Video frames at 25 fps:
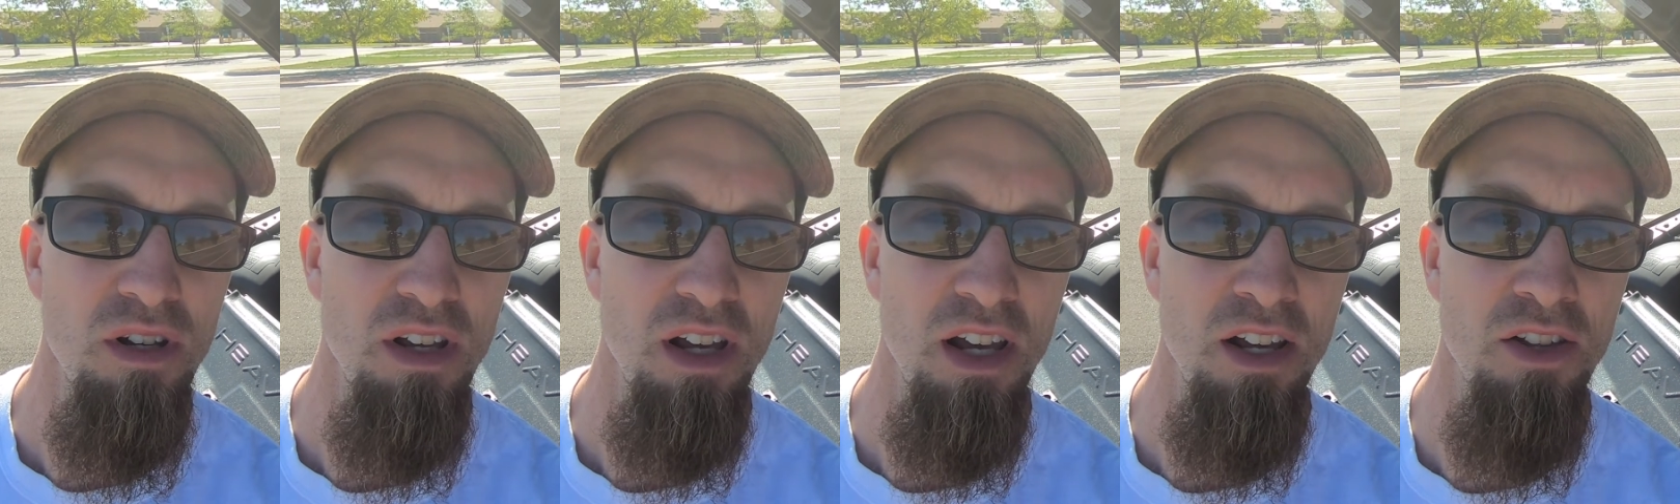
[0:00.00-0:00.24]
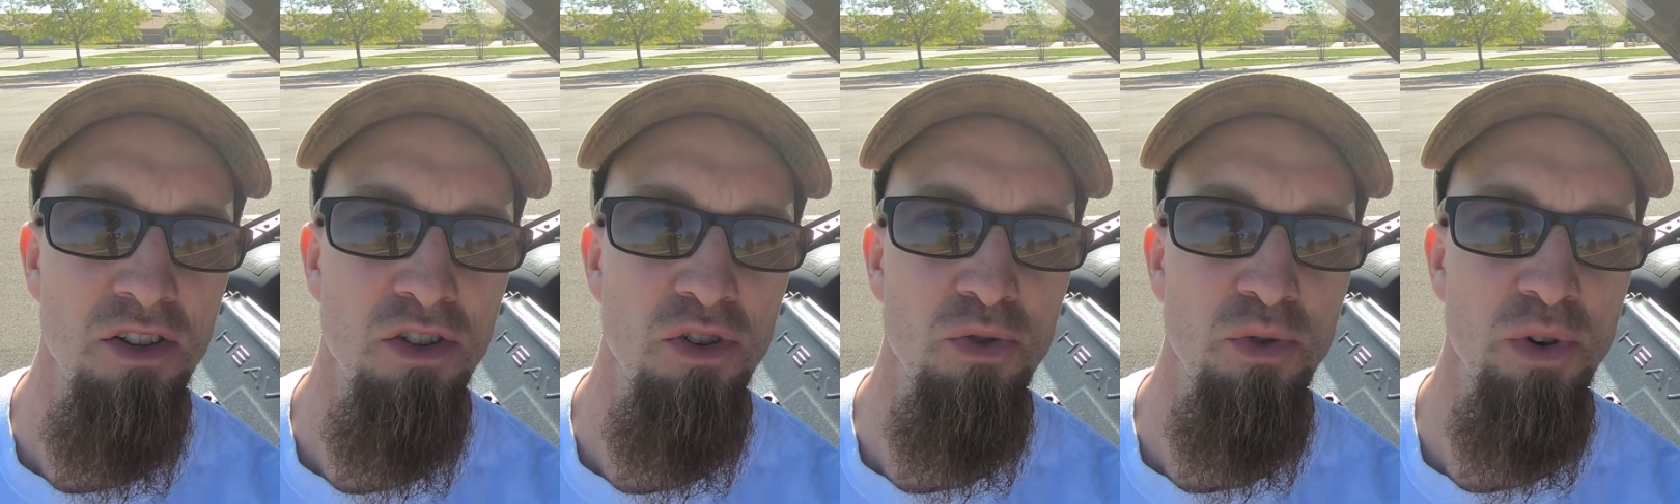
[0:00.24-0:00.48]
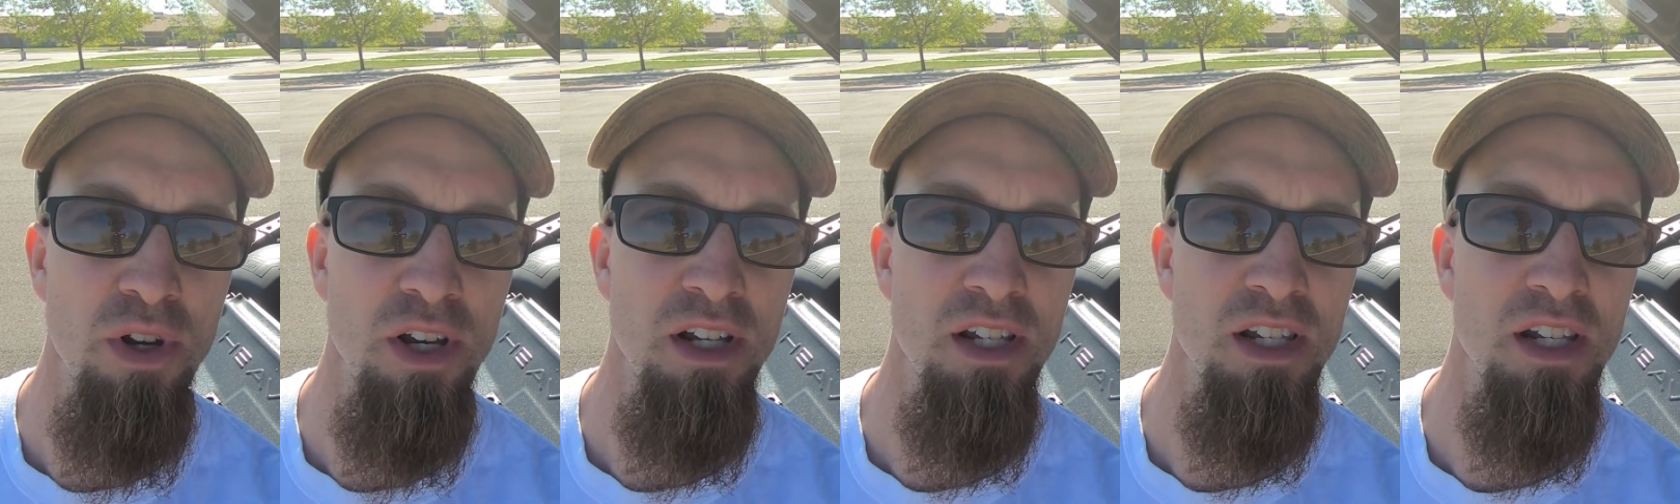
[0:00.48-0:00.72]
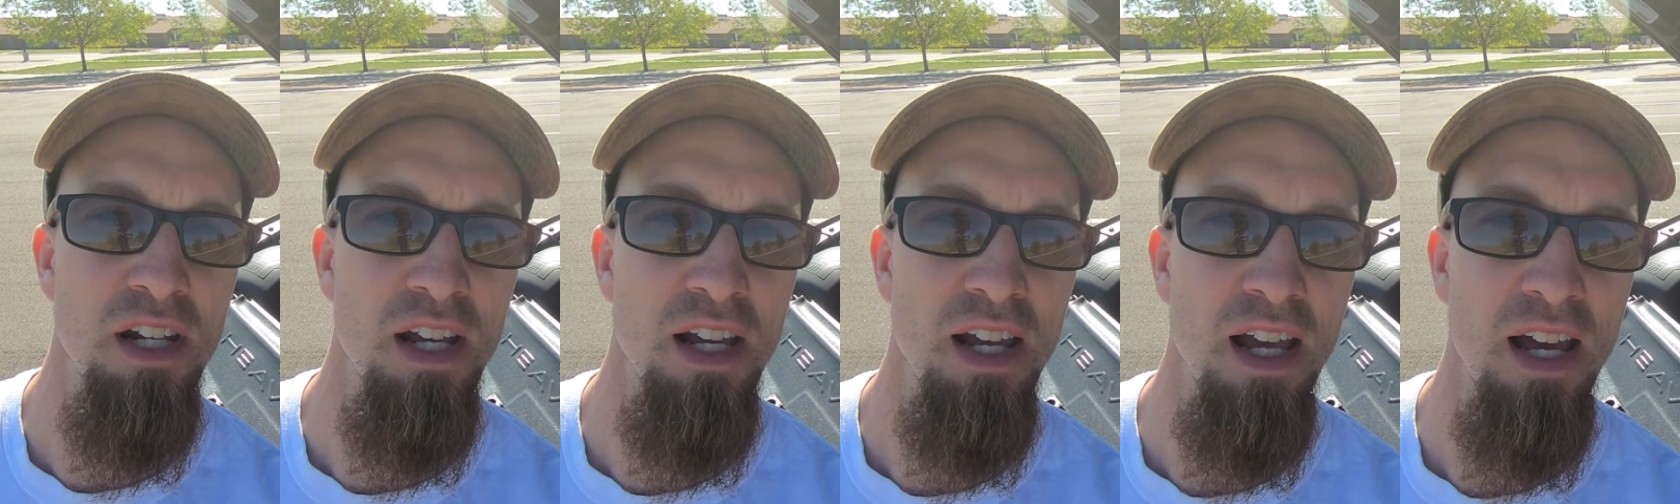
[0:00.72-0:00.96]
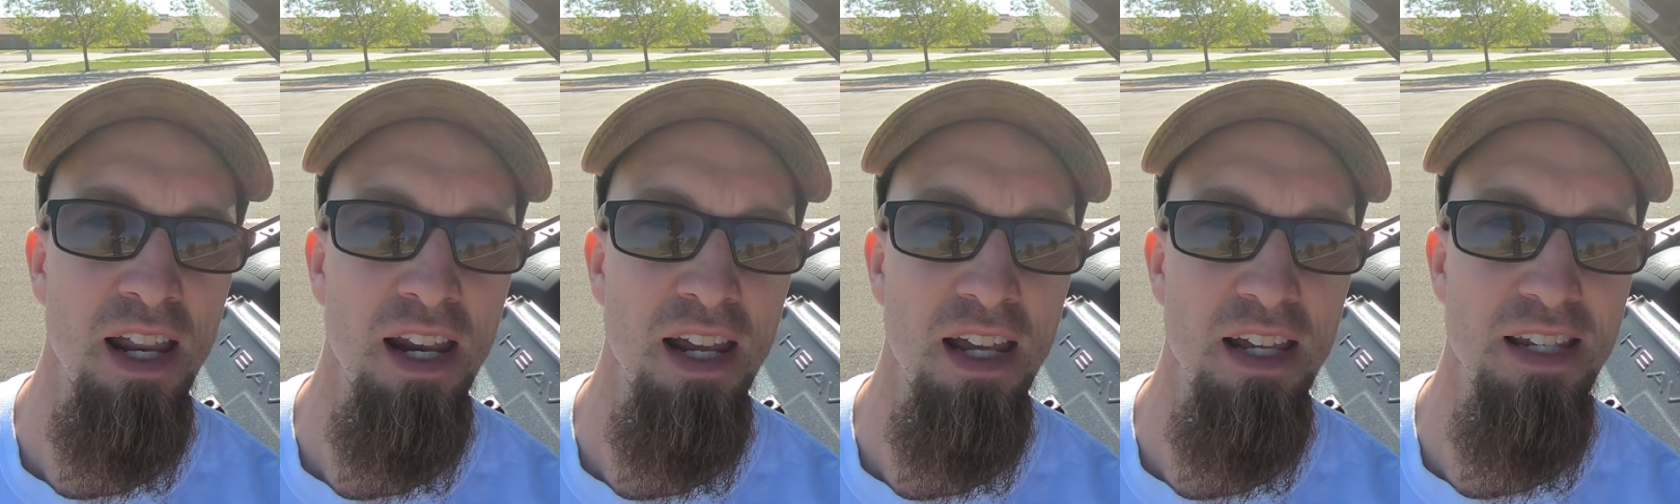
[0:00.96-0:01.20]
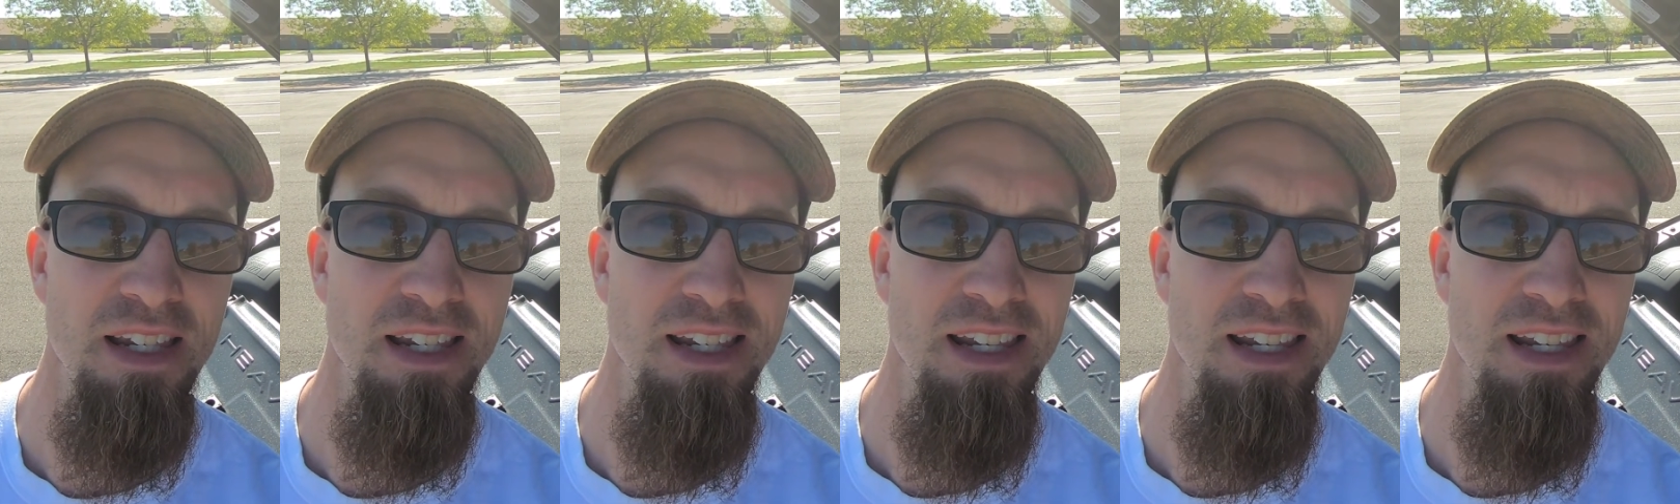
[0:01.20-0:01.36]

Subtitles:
and the reason I got it